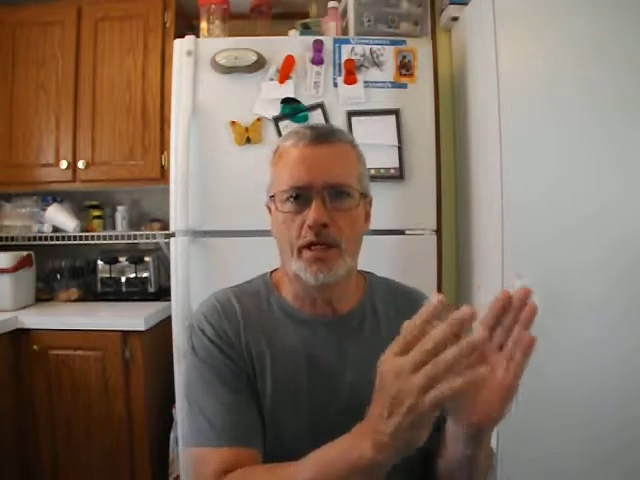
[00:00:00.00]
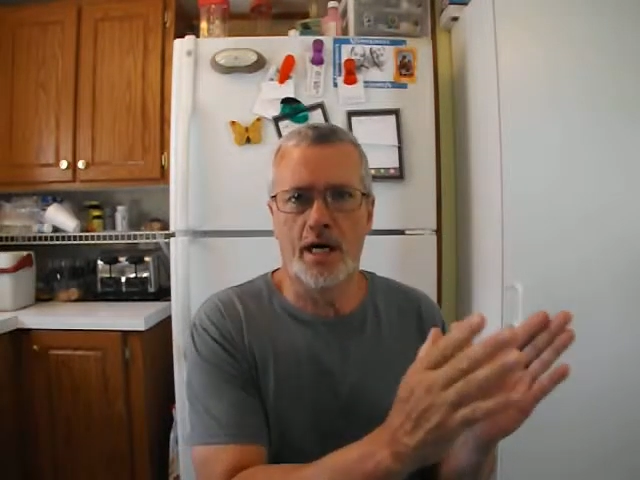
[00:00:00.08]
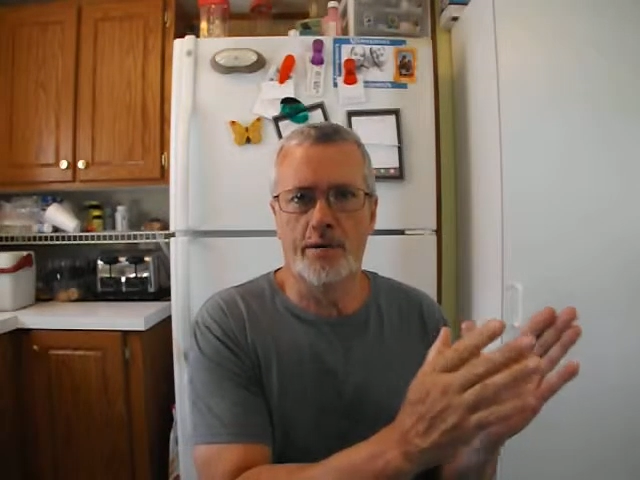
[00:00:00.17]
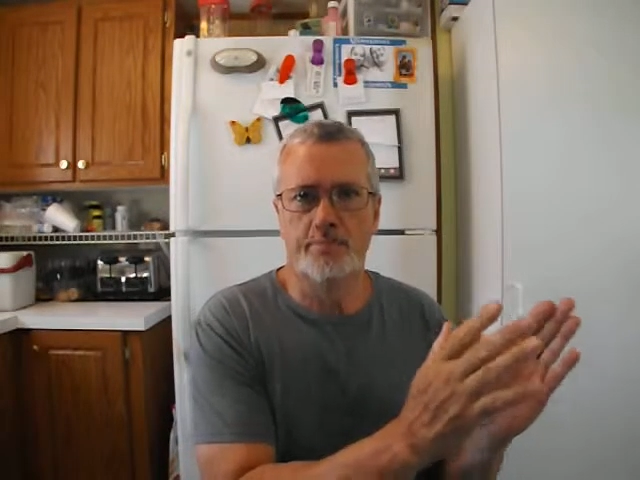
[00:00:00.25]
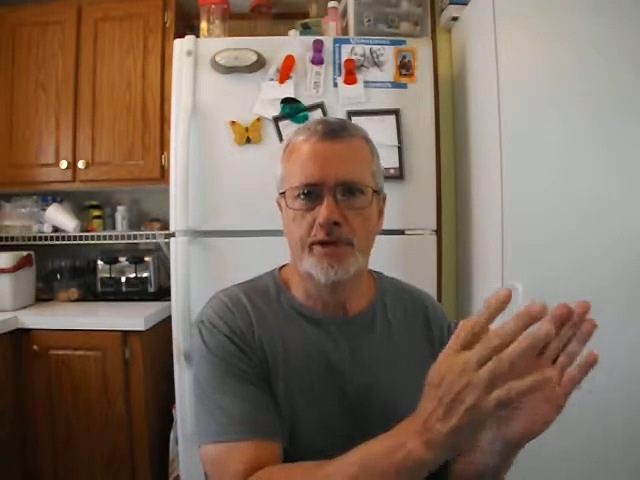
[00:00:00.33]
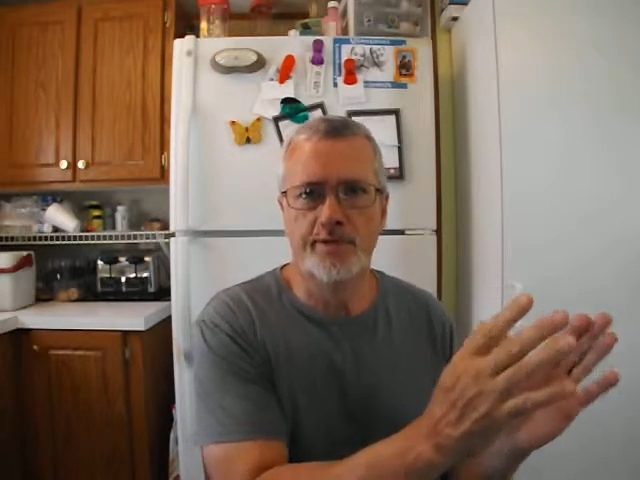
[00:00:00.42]

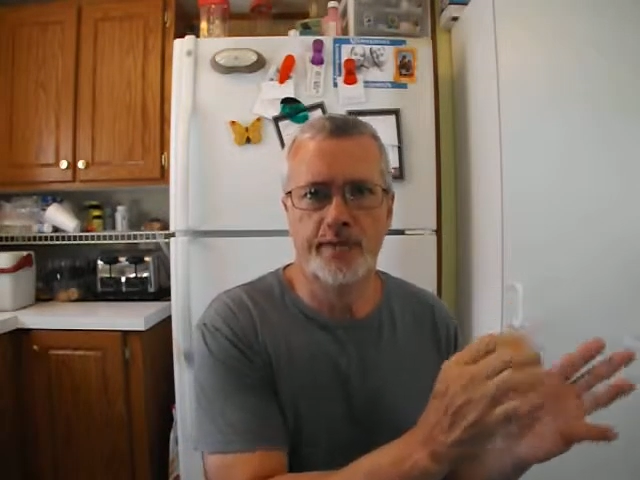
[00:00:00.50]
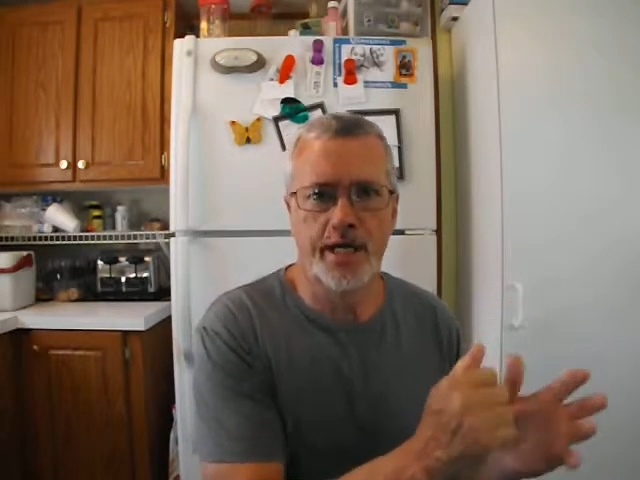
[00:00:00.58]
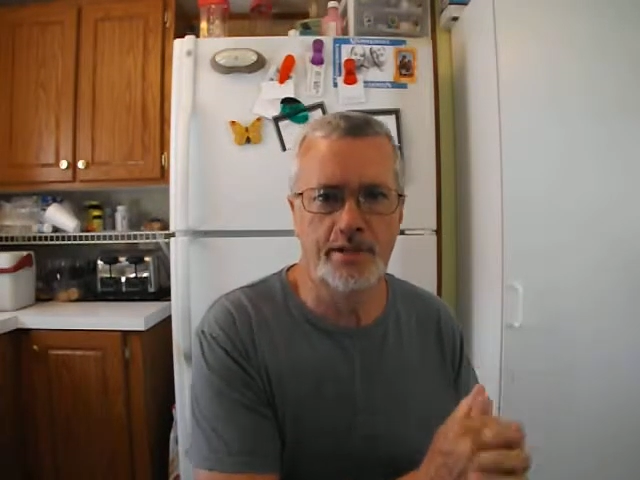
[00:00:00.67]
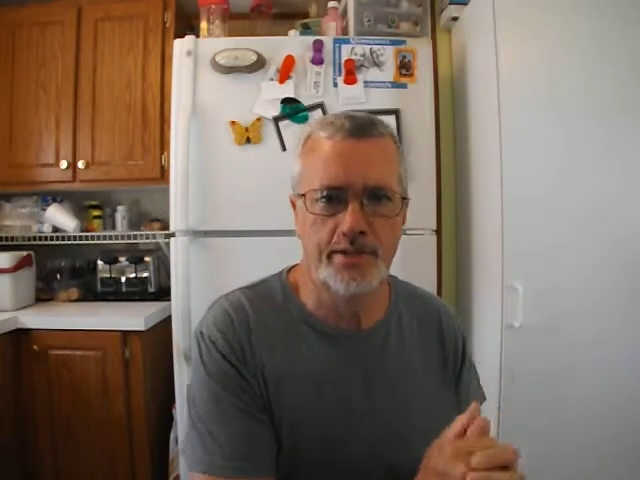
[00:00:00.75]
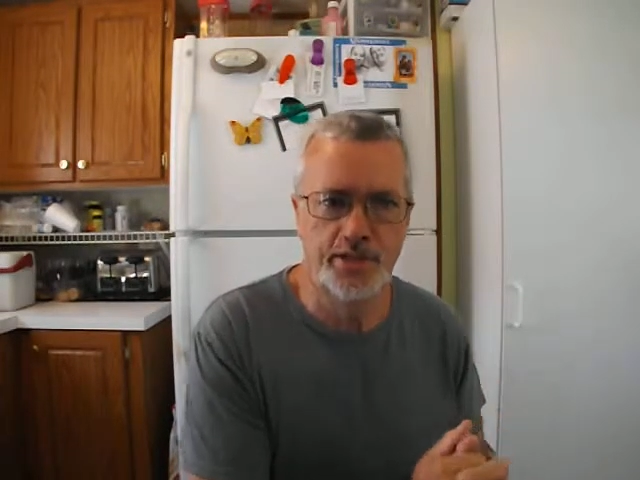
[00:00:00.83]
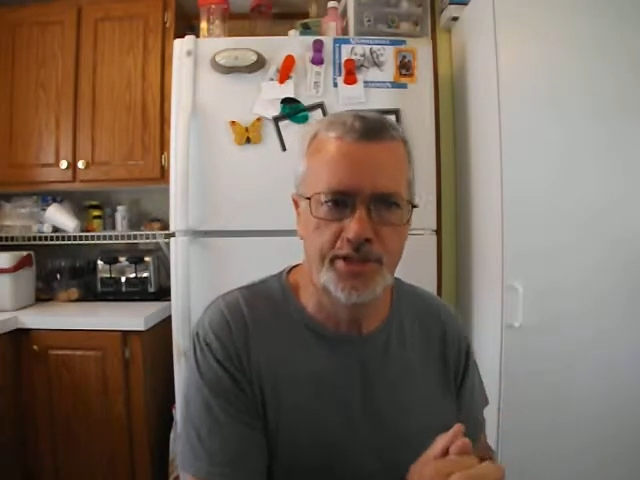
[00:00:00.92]
Lot moving
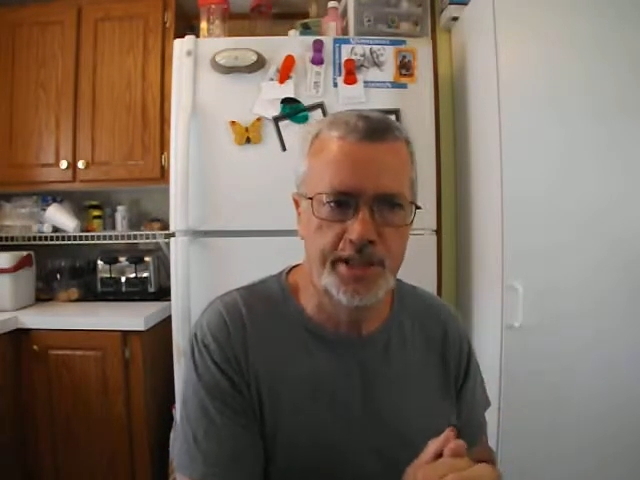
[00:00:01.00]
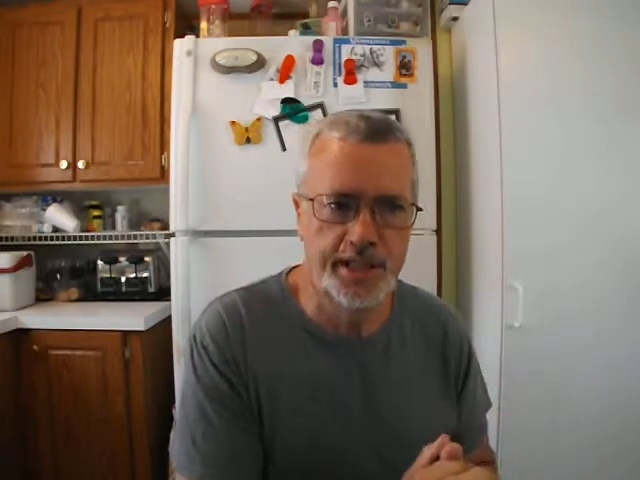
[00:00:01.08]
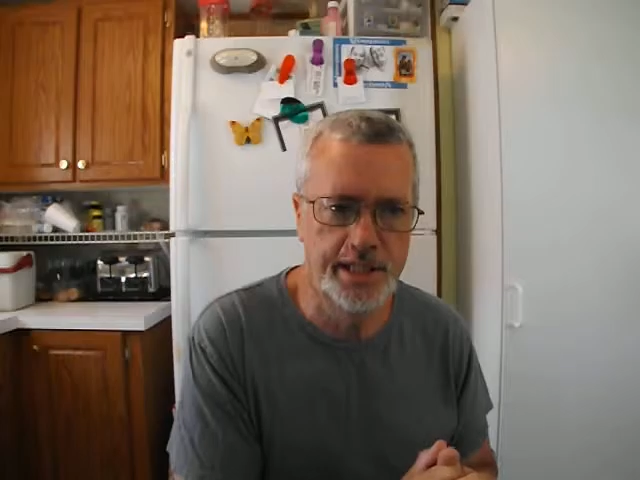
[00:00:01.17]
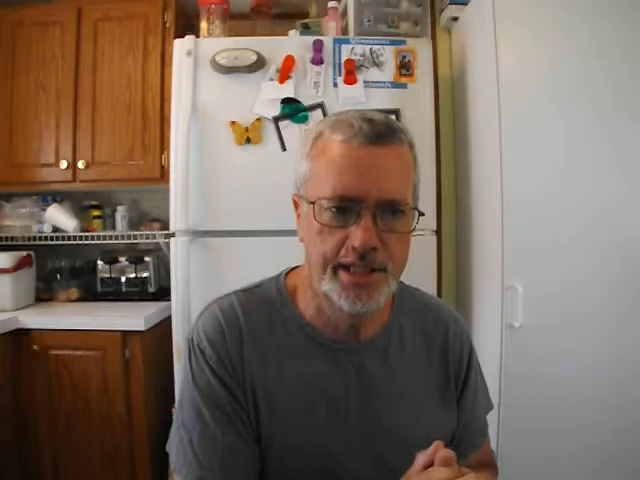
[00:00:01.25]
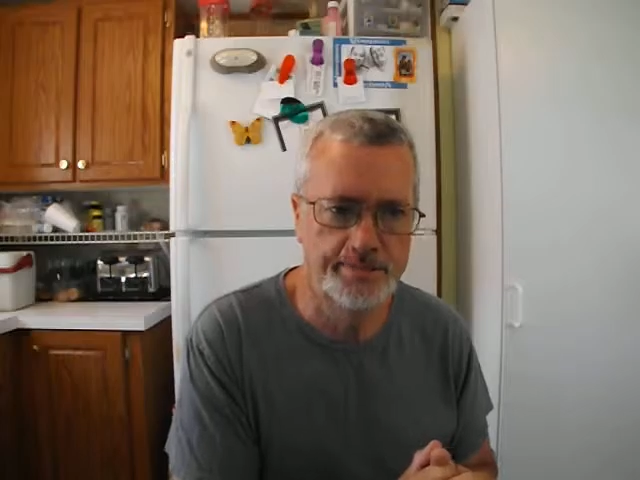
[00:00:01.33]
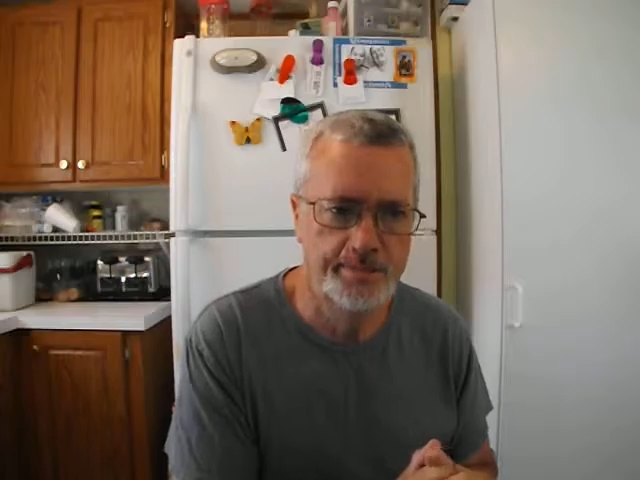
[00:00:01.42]
down to the
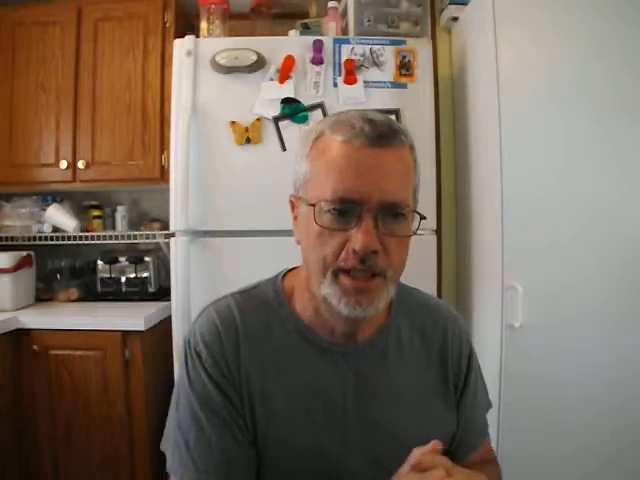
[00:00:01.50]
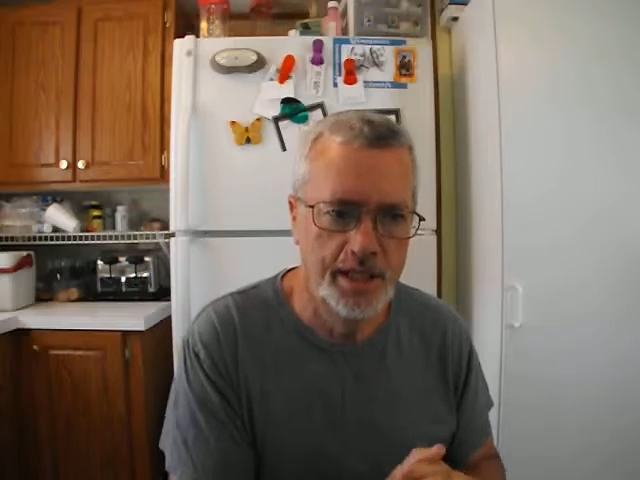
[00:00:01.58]
city,